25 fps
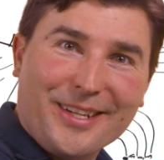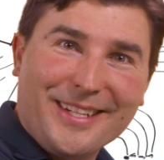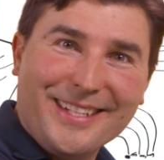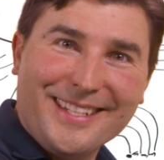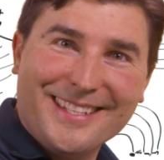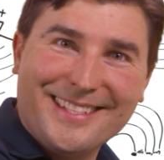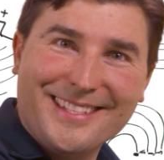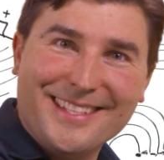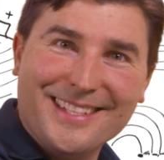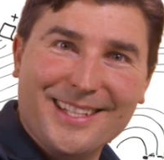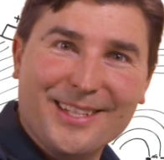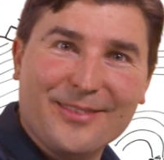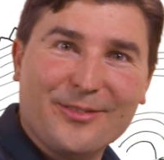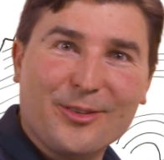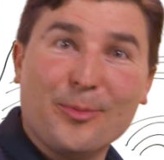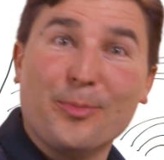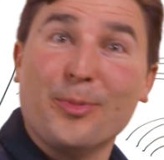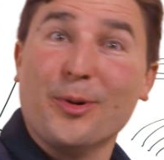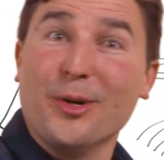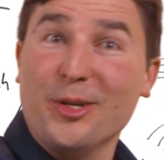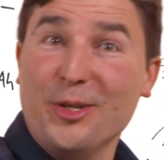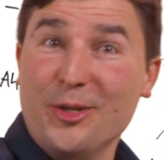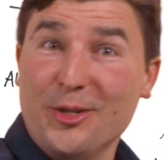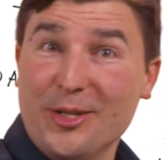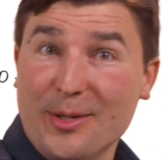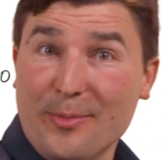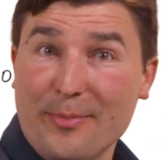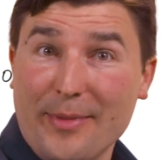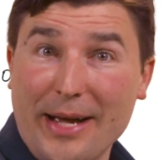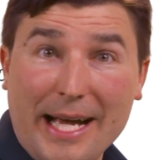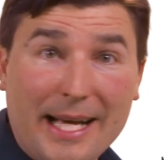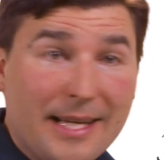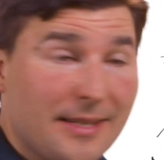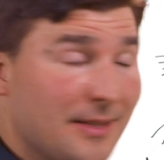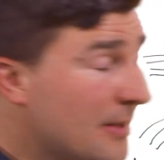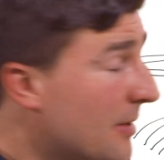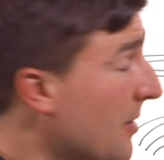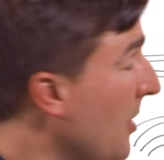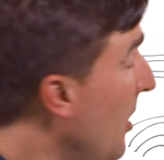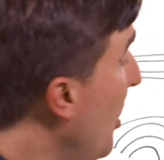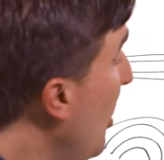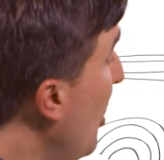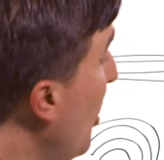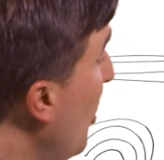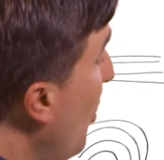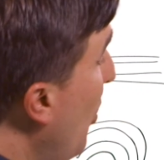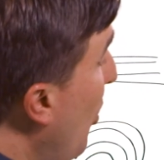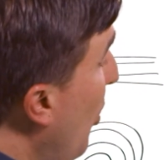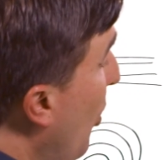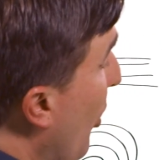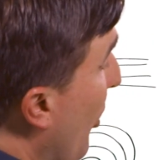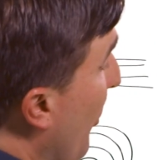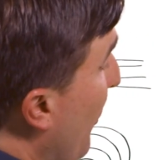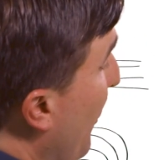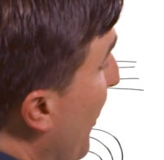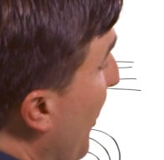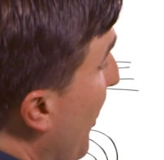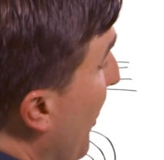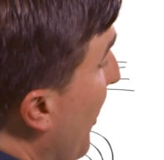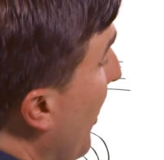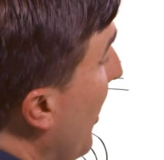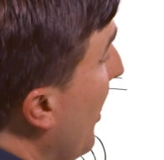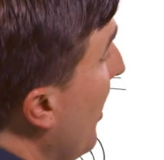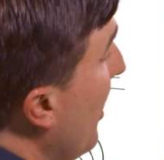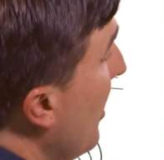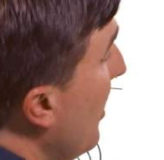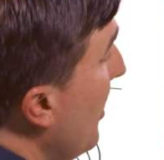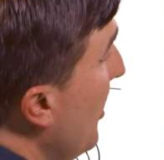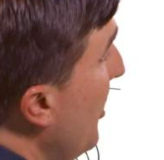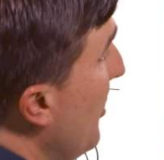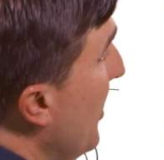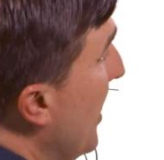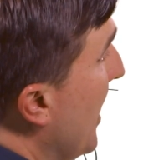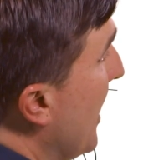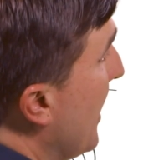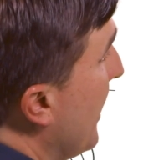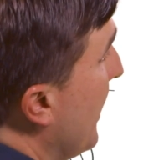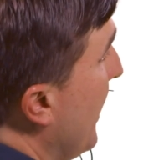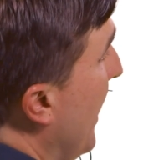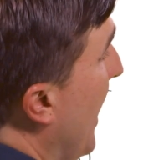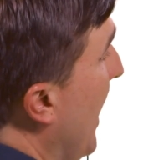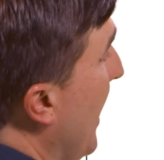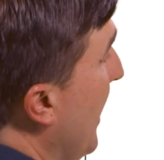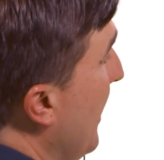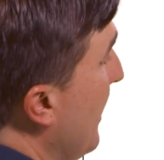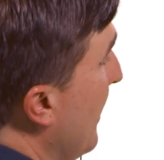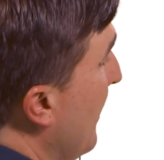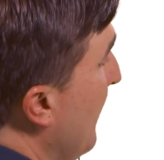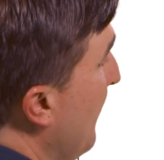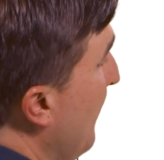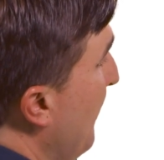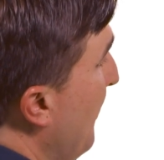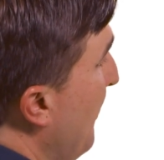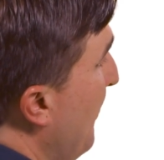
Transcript: can it deliver per unit mass or per unit size?